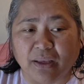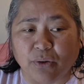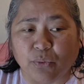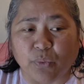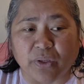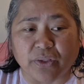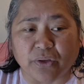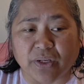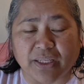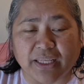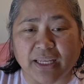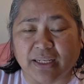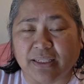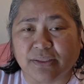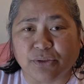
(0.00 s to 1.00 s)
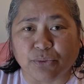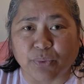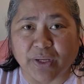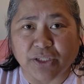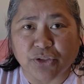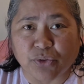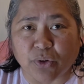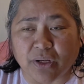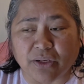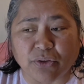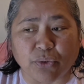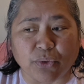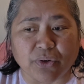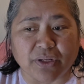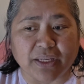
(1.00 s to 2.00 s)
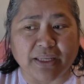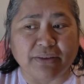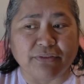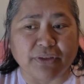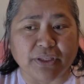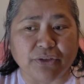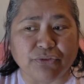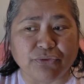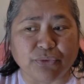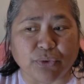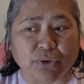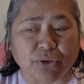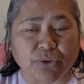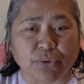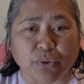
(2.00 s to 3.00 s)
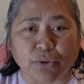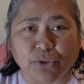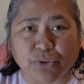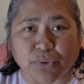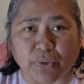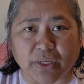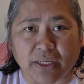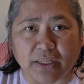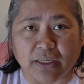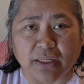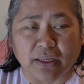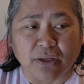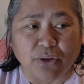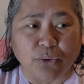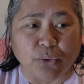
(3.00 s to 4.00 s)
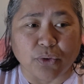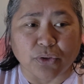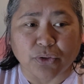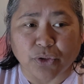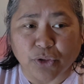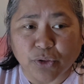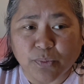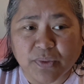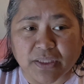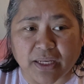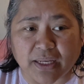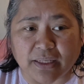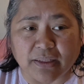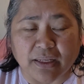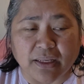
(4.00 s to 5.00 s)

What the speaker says: whether again it's a restaurant or even for a grocery or curbside,